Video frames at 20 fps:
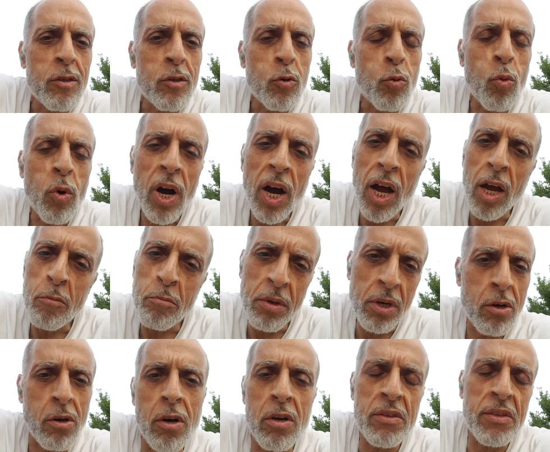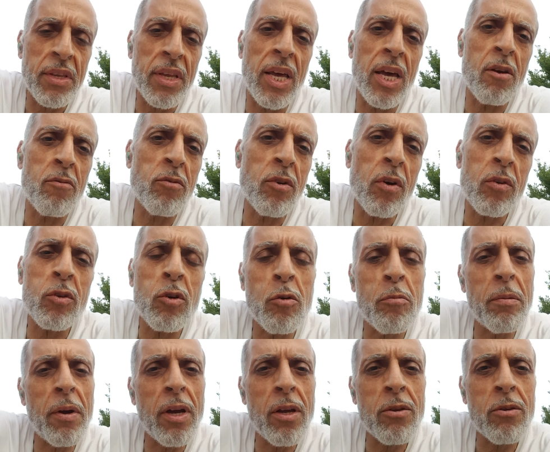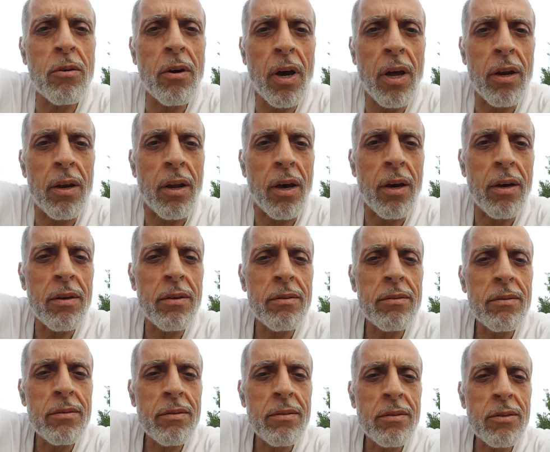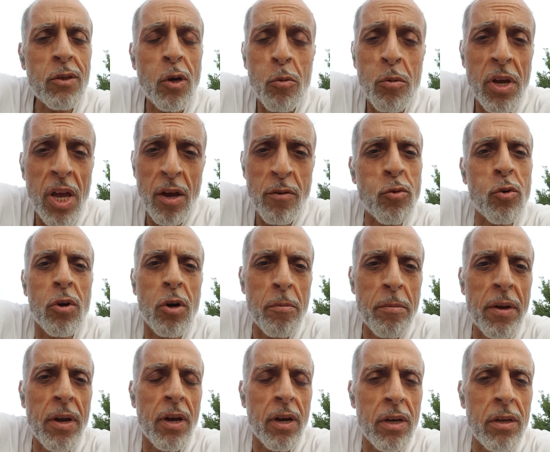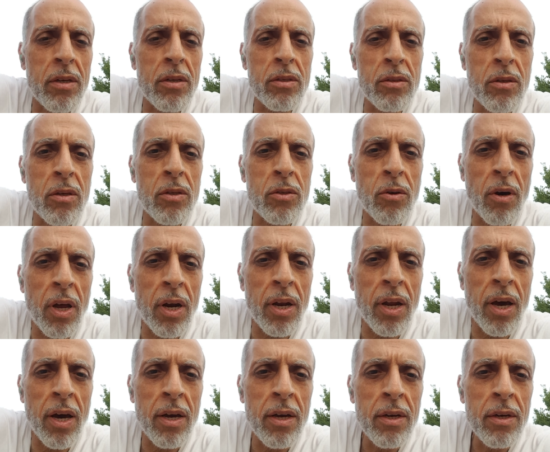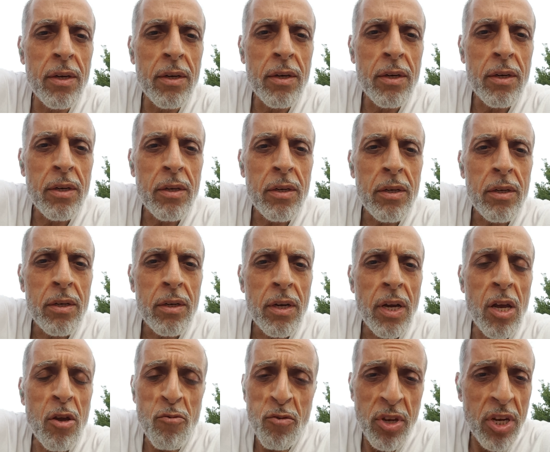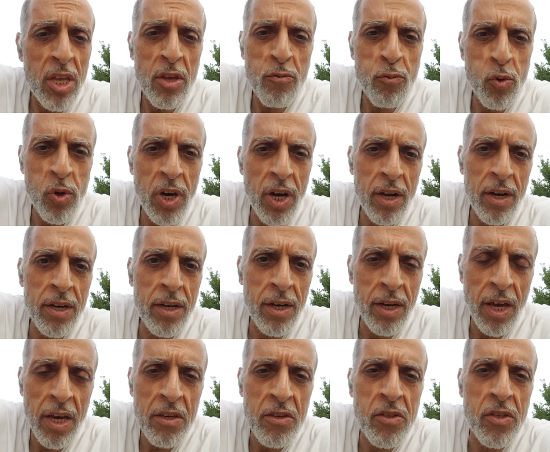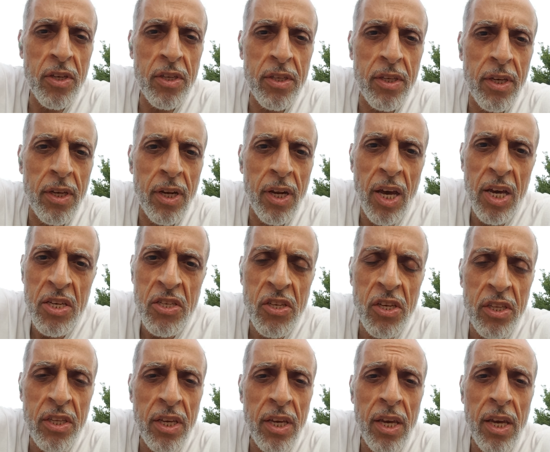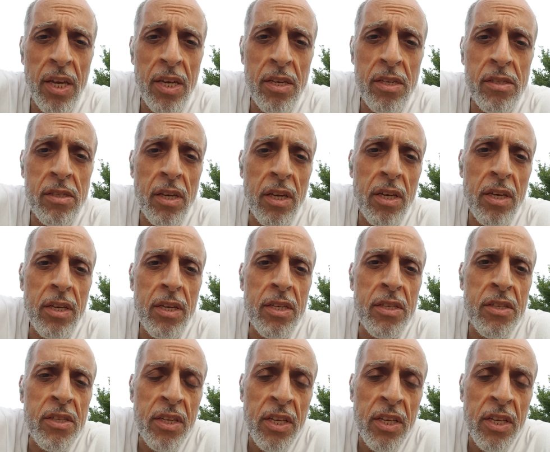Why? Because they have not obeyed to Allah. So we have to obey to Allah. Even if we are in laicity, laicity is